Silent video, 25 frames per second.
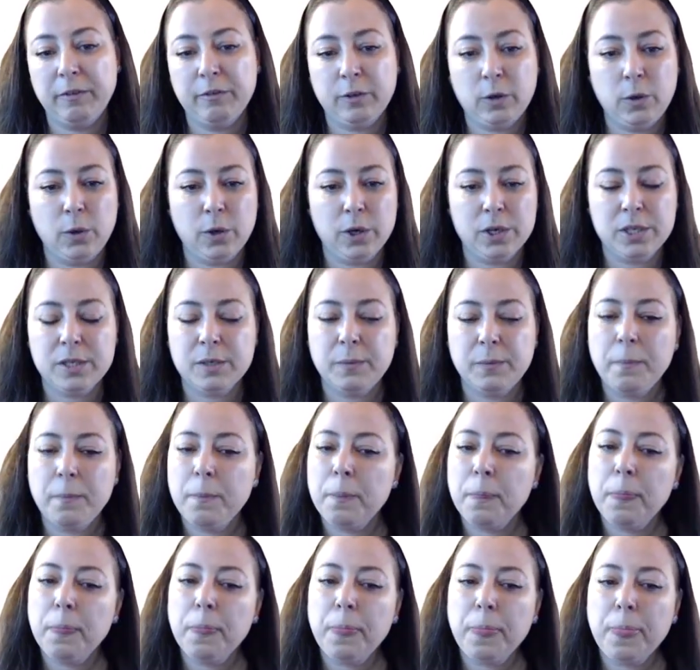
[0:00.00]
of course.
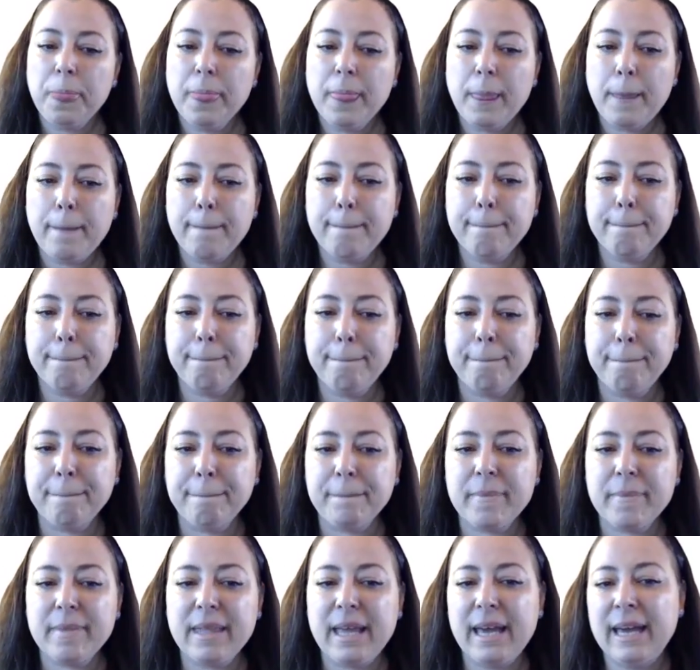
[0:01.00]

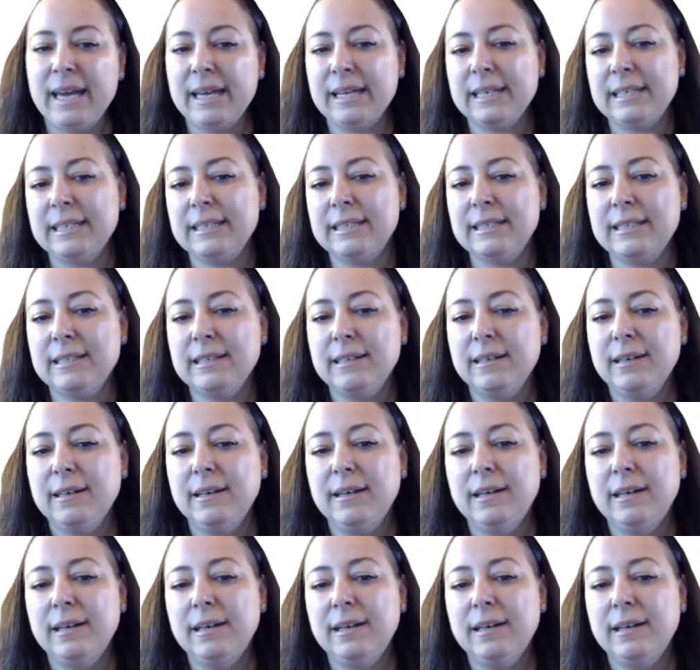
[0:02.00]
And